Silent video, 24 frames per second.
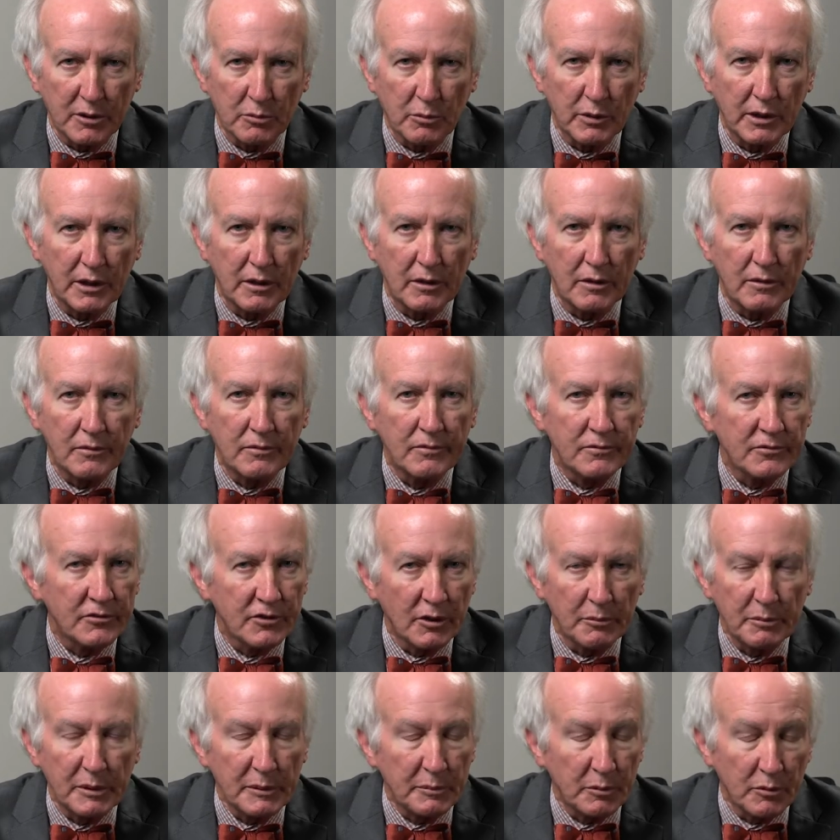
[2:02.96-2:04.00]
well.
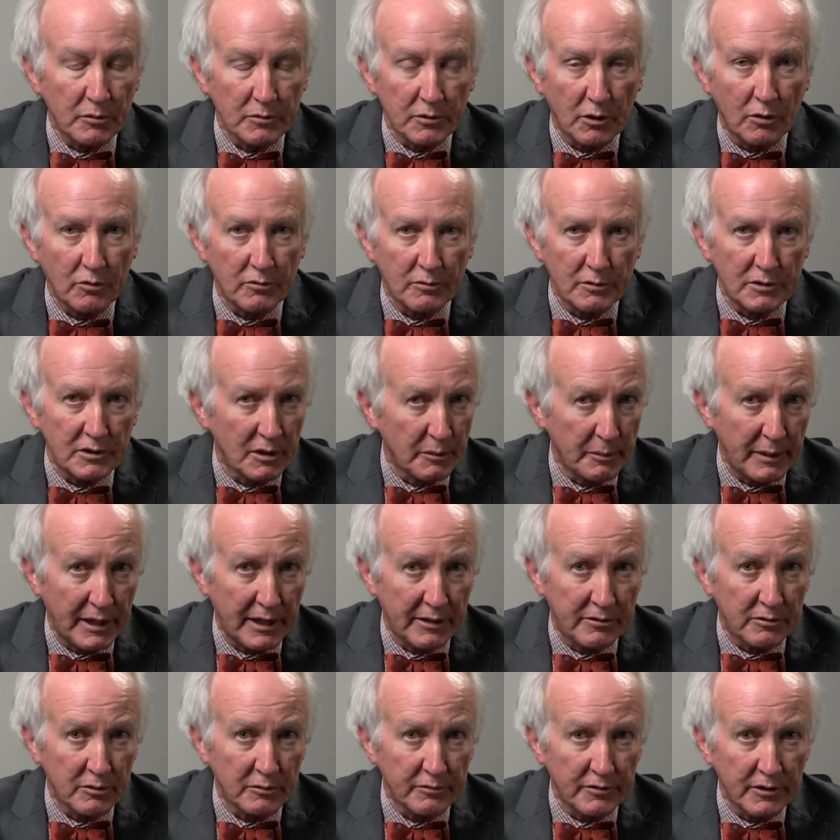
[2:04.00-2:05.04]
Some people go to the
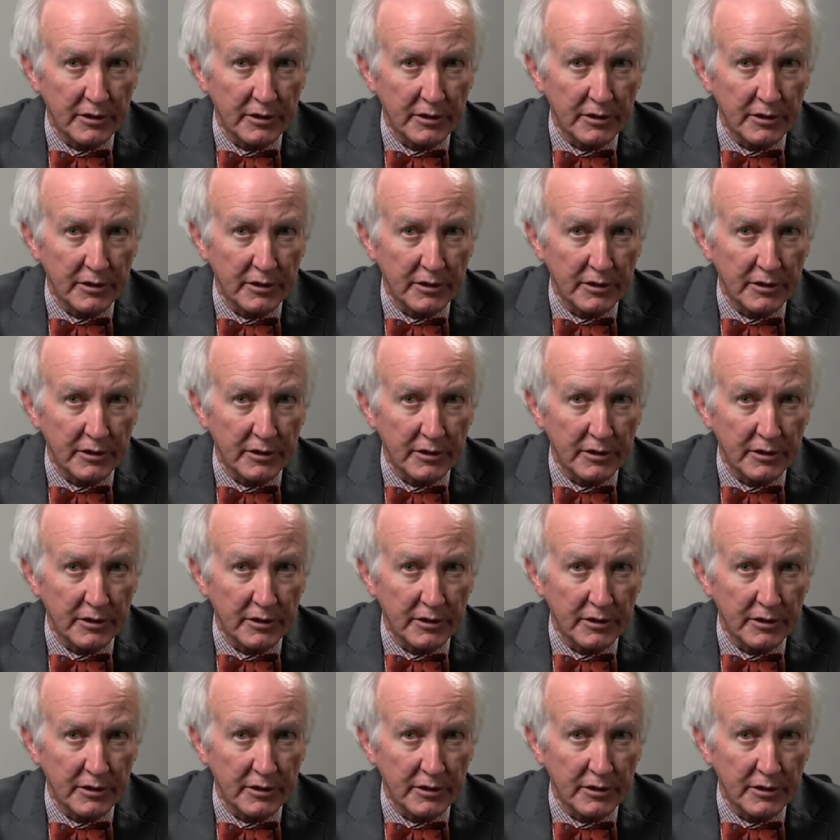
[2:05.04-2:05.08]
bathroom